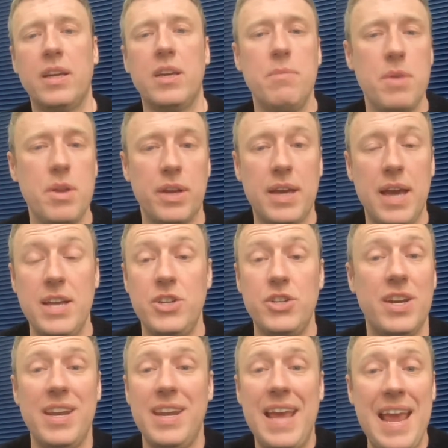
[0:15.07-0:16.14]

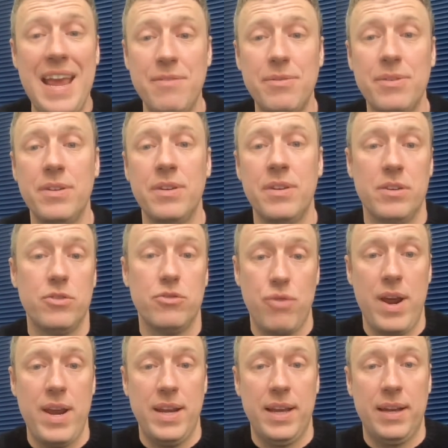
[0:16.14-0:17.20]
communication, and even
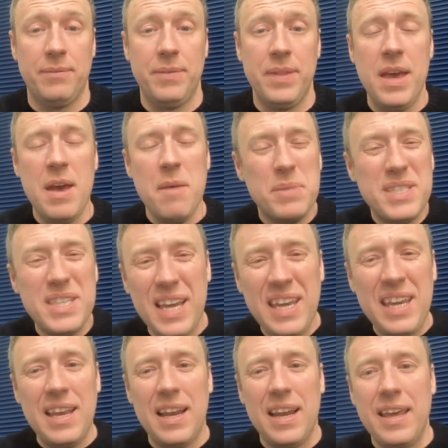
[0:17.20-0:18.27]
training,
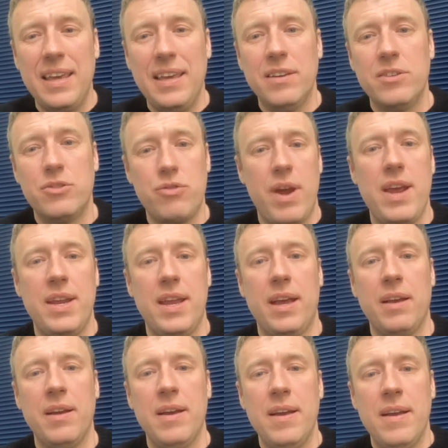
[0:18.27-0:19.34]
particularly training.